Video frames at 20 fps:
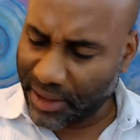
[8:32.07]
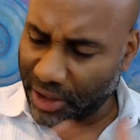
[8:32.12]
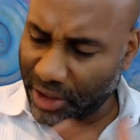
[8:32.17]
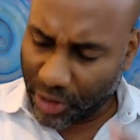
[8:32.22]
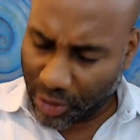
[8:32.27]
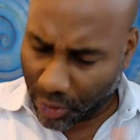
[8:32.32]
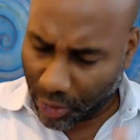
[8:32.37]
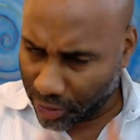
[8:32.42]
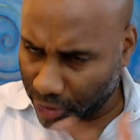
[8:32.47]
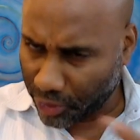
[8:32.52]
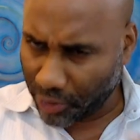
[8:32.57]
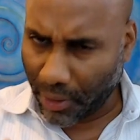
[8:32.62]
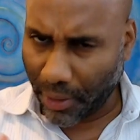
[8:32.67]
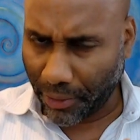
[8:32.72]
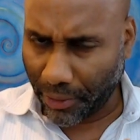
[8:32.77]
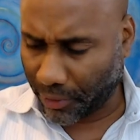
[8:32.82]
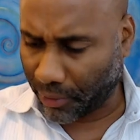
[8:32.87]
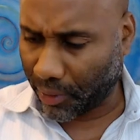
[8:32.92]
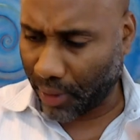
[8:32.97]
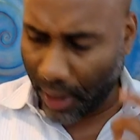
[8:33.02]
is your
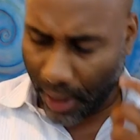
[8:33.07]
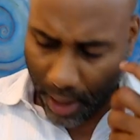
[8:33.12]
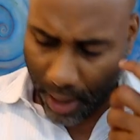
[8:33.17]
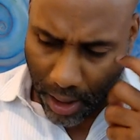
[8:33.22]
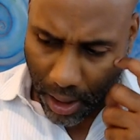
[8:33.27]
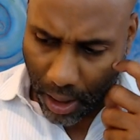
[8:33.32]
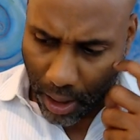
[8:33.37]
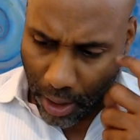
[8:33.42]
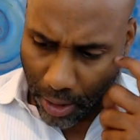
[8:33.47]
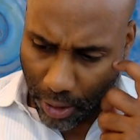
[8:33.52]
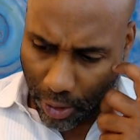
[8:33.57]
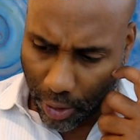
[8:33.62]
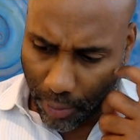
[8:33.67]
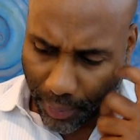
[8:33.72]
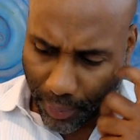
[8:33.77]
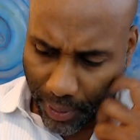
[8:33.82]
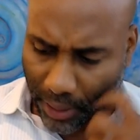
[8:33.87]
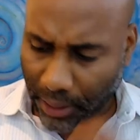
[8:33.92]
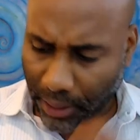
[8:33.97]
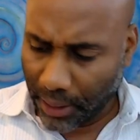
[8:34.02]
okay? Your
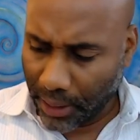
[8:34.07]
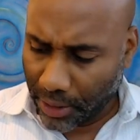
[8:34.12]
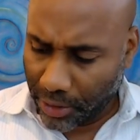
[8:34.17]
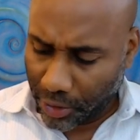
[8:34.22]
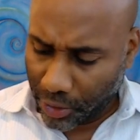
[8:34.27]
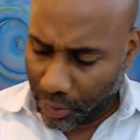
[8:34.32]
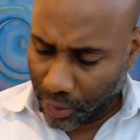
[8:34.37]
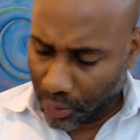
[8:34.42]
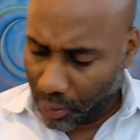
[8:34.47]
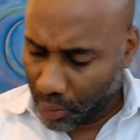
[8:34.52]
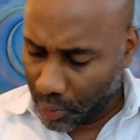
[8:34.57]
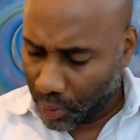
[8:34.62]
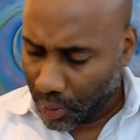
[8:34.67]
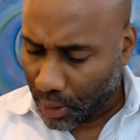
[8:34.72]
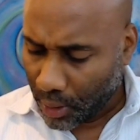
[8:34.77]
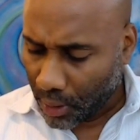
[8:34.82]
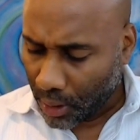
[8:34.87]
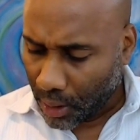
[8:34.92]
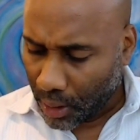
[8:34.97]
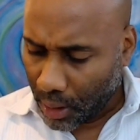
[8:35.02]
ability to,
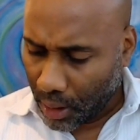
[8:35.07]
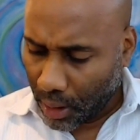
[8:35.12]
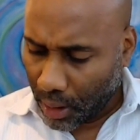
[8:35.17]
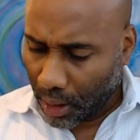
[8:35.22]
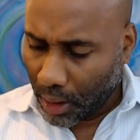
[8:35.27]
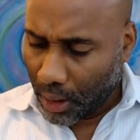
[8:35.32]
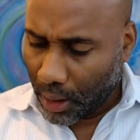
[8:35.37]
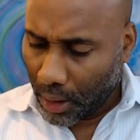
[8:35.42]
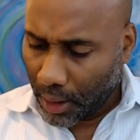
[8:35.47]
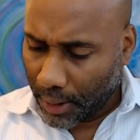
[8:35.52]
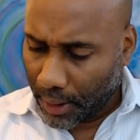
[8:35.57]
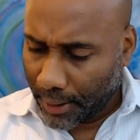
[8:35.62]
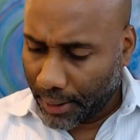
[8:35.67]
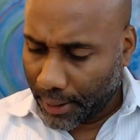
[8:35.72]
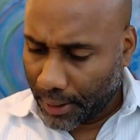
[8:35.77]
uh,